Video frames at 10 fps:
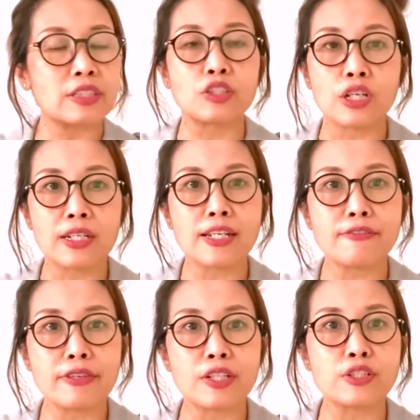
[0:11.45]
a
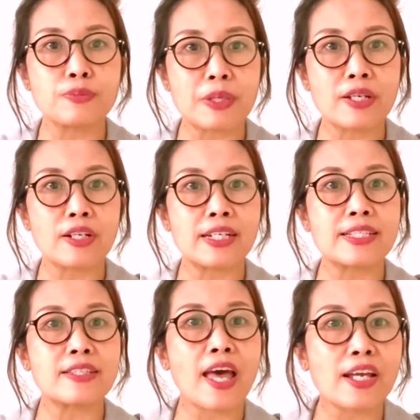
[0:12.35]
non-native English speaker
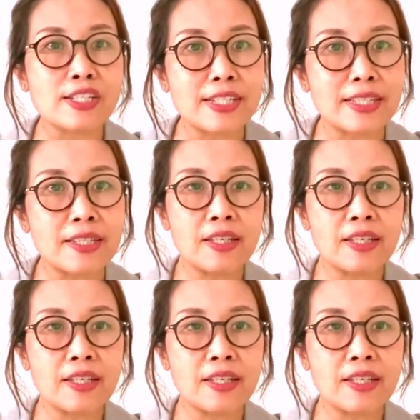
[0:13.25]
is actually